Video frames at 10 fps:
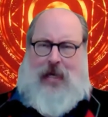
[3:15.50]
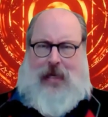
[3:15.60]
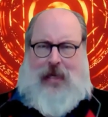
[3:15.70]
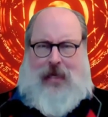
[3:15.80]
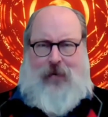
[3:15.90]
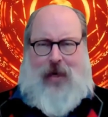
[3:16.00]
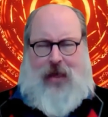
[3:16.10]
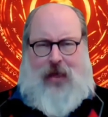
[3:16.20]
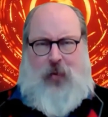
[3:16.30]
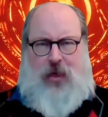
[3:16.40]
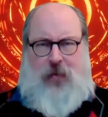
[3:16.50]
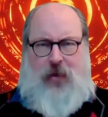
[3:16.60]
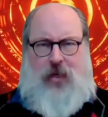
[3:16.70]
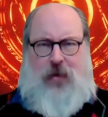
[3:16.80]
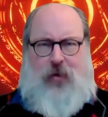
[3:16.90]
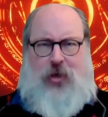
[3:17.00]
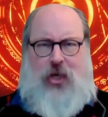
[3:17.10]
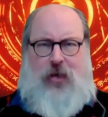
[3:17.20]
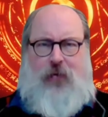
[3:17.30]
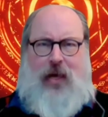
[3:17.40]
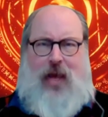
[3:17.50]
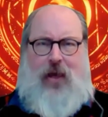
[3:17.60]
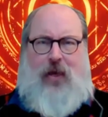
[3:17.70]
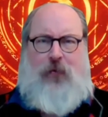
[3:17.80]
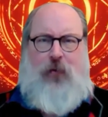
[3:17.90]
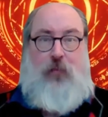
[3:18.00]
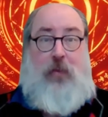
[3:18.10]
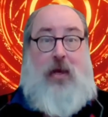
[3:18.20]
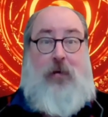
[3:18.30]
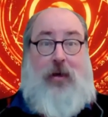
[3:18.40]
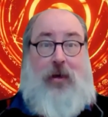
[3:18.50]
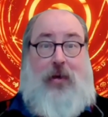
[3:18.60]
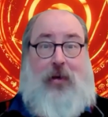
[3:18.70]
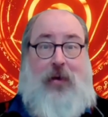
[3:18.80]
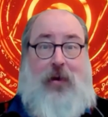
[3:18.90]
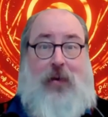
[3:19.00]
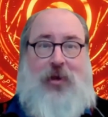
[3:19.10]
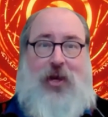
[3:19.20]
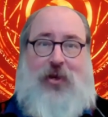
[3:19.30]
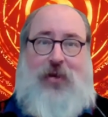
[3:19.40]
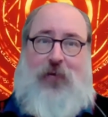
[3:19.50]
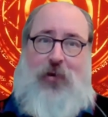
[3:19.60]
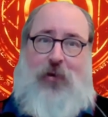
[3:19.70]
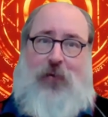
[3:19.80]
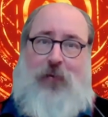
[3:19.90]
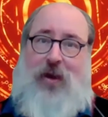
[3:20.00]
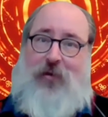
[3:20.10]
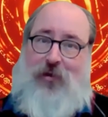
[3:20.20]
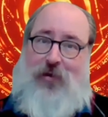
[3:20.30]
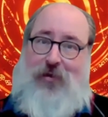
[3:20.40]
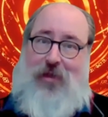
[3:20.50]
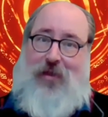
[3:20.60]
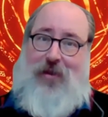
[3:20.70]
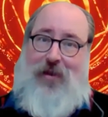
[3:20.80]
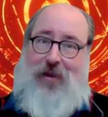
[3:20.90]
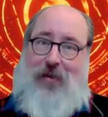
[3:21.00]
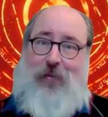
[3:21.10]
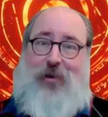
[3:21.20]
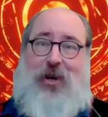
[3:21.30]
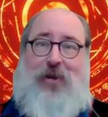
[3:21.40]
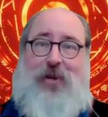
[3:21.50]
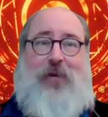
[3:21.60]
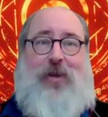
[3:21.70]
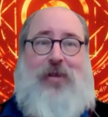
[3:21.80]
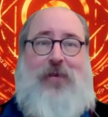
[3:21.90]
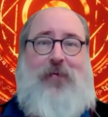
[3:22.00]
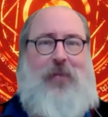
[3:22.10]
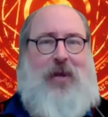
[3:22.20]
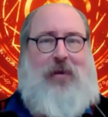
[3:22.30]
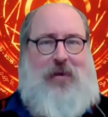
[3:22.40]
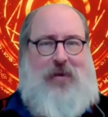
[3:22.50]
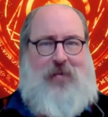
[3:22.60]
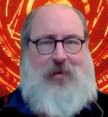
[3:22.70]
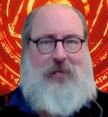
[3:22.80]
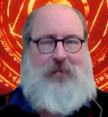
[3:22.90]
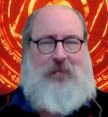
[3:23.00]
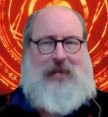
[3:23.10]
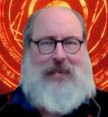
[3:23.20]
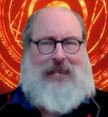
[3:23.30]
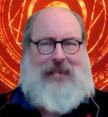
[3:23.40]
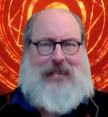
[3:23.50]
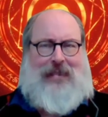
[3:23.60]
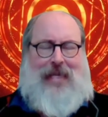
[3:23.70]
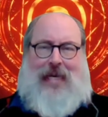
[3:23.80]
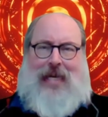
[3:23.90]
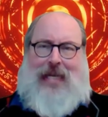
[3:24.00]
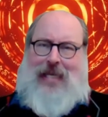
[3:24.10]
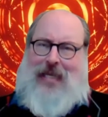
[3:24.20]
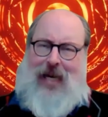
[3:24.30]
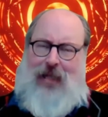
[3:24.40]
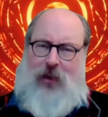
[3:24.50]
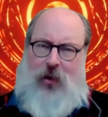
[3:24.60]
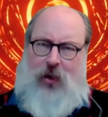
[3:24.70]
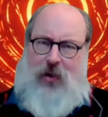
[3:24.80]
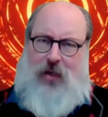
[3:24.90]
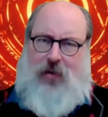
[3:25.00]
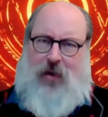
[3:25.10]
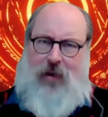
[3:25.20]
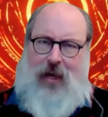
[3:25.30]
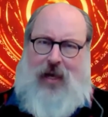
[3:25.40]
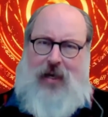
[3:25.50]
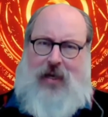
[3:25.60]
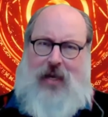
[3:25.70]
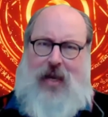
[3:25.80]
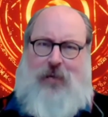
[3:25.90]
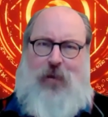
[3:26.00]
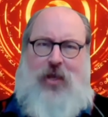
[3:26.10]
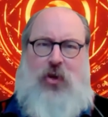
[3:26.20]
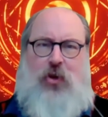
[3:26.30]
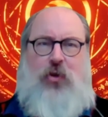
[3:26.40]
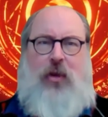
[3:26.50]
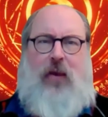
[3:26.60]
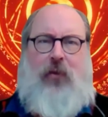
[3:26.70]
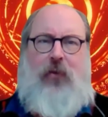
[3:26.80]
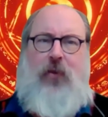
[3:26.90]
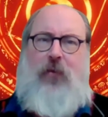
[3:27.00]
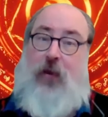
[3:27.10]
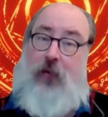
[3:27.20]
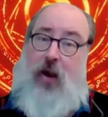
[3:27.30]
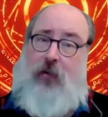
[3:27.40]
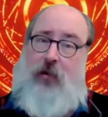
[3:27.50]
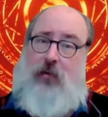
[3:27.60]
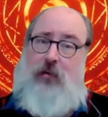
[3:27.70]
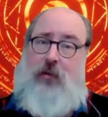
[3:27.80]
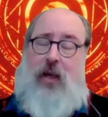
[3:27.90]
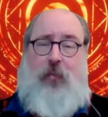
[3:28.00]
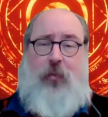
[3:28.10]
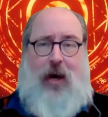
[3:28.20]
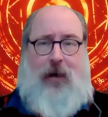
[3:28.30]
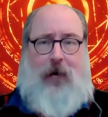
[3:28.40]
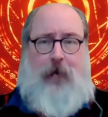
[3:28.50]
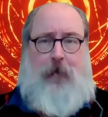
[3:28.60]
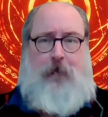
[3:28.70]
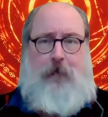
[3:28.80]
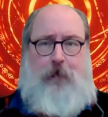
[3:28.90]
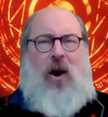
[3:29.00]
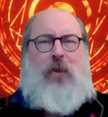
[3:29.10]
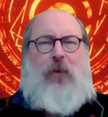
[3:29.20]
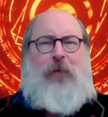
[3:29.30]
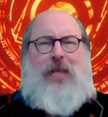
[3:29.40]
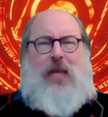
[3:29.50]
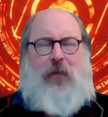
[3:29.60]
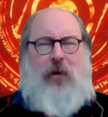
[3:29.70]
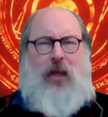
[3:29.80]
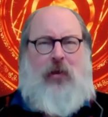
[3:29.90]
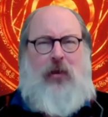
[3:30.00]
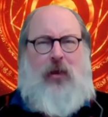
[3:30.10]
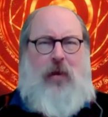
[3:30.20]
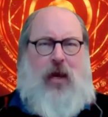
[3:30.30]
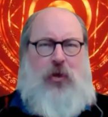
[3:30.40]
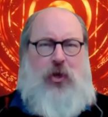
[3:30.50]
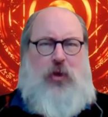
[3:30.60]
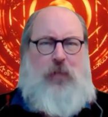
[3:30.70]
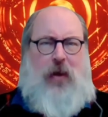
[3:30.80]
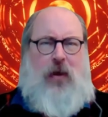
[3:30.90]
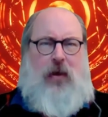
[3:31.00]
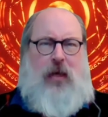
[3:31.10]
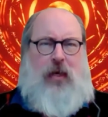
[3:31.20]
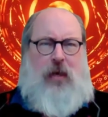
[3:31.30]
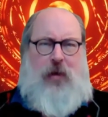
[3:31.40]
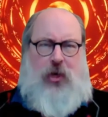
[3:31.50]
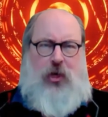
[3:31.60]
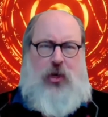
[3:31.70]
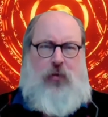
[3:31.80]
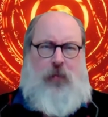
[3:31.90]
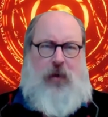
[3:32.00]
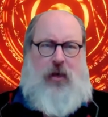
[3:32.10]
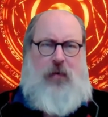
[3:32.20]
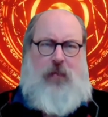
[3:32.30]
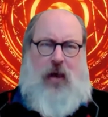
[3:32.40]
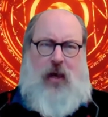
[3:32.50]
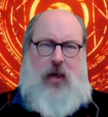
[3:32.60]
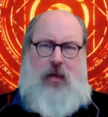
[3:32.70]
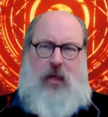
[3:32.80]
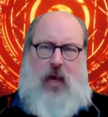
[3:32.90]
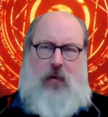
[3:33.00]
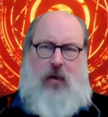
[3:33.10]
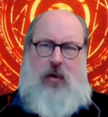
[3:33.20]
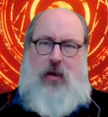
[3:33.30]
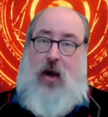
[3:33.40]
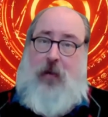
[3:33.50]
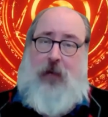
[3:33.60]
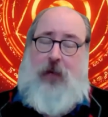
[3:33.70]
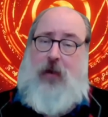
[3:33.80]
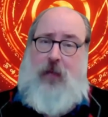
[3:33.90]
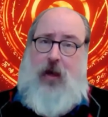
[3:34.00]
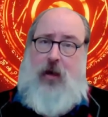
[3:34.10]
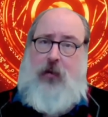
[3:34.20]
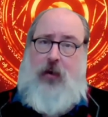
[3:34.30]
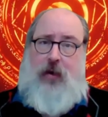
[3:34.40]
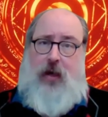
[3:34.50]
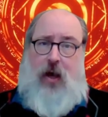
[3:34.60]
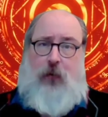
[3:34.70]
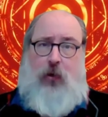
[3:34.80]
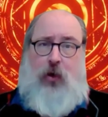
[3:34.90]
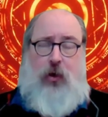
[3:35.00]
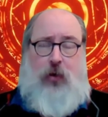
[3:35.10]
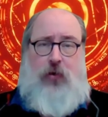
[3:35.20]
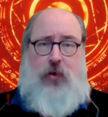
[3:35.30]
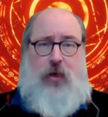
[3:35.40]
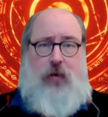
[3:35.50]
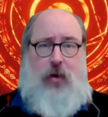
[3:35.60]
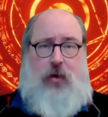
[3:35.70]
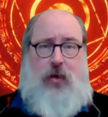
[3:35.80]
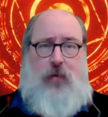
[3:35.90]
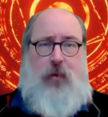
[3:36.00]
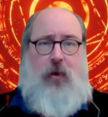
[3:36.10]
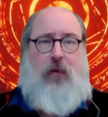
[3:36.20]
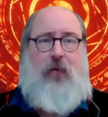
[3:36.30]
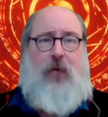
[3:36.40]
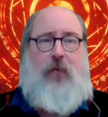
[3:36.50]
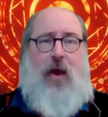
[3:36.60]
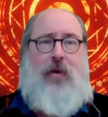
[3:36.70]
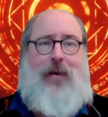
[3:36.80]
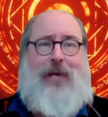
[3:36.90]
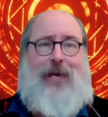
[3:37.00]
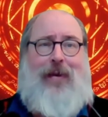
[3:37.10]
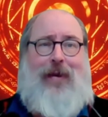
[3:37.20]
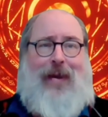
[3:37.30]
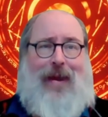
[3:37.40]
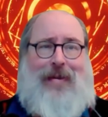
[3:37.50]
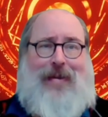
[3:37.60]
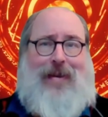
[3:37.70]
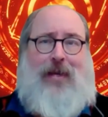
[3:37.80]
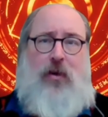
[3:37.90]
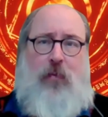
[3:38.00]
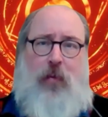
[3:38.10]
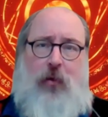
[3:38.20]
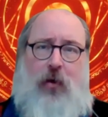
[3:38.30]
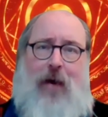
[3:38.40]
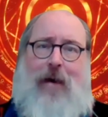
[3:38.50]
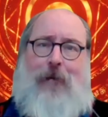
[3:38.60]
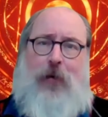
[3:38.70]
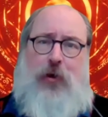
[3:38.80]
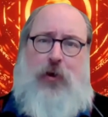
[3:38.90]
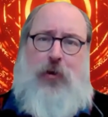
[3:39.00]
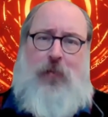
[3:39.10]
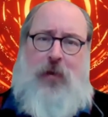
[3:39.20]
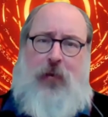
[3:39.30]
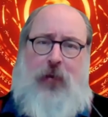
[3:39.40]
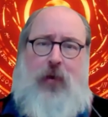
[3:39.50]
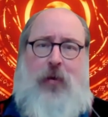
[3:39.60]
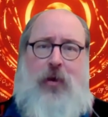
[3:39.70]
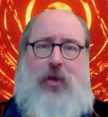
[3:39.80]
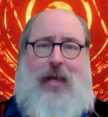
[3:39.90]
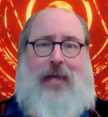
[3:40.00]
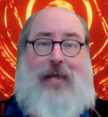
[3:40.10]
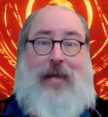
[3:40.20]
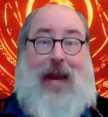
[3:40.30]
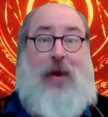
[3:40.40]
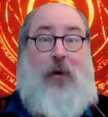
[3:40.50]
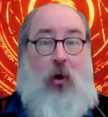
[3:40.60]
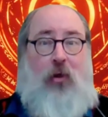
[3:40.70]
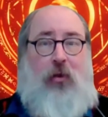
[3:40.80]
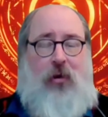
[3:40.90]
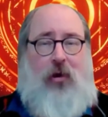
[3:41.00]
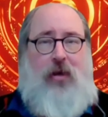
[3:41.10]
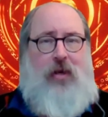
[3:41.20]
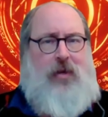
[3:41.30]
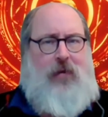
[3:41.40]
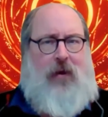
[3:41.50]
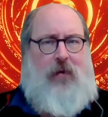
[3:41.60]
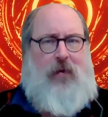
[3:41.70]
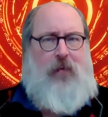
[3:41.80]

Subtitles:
The unreality principle is the rejection of reality for being real, the rejection of truth for being truth, the rejection of reason for being reasonable. This odd loyalty to unreality takes place on two levels, the philosophical and the practical. On the philosophical level, a man who is speaking on any deep issue will be debated and doubted, not about the debatable and doubtful conclusions he reaches, but on the self-evident, hence indubitable, first principles on which his and all thought is grounded.